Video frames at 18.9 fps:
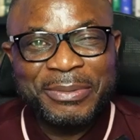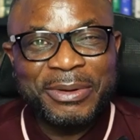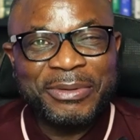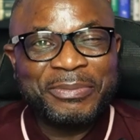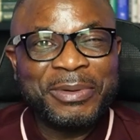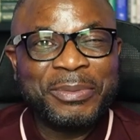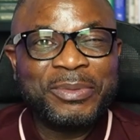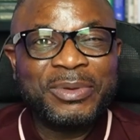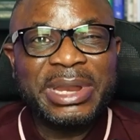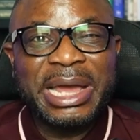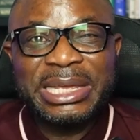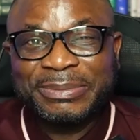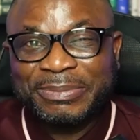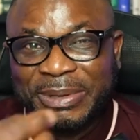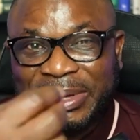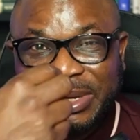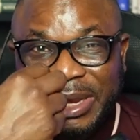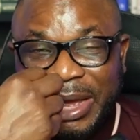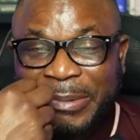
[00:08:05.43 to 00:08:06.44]
of people that
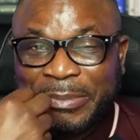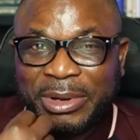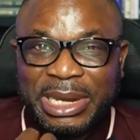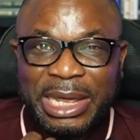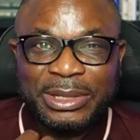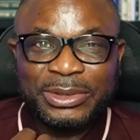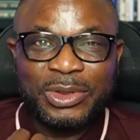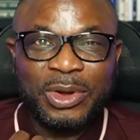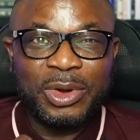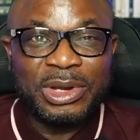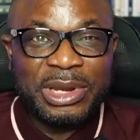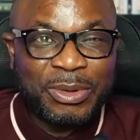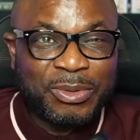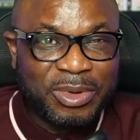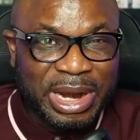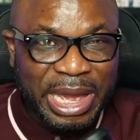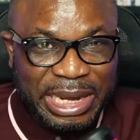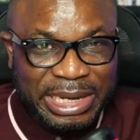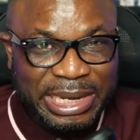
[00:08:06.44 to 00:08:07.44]
speak their mother tongue. They
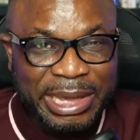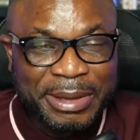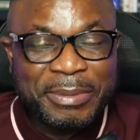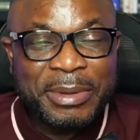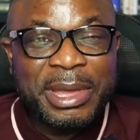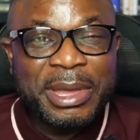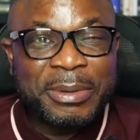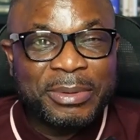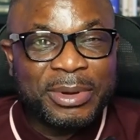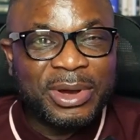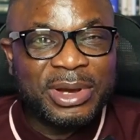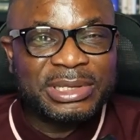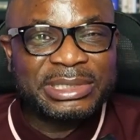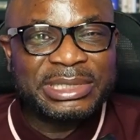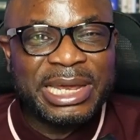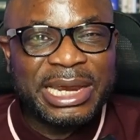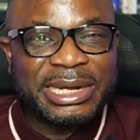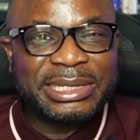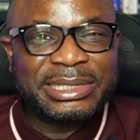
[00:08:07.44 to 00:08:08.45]
will write them because
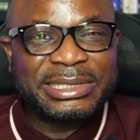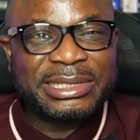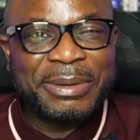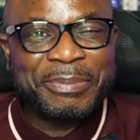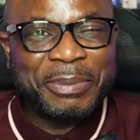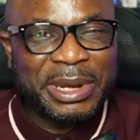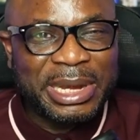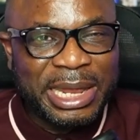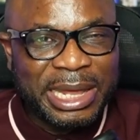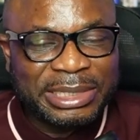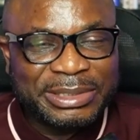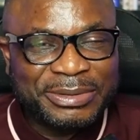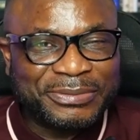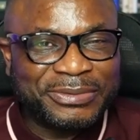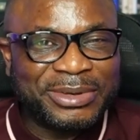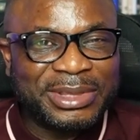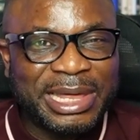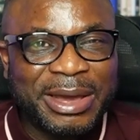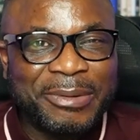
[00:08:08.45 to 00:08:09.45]
there is a penalty
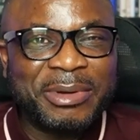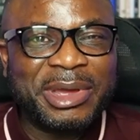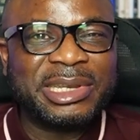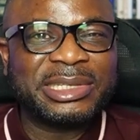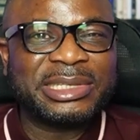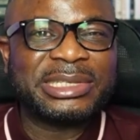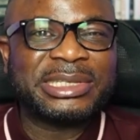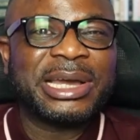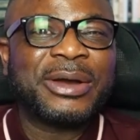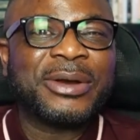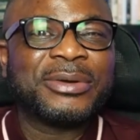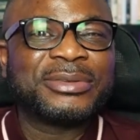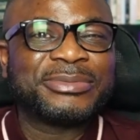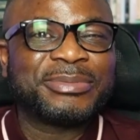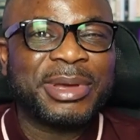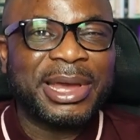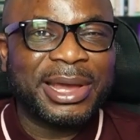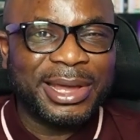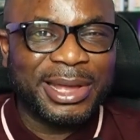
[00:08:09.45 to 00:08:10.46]
for that when the teacher comes
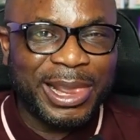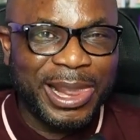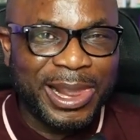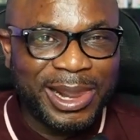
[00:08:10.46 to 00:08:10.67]
back.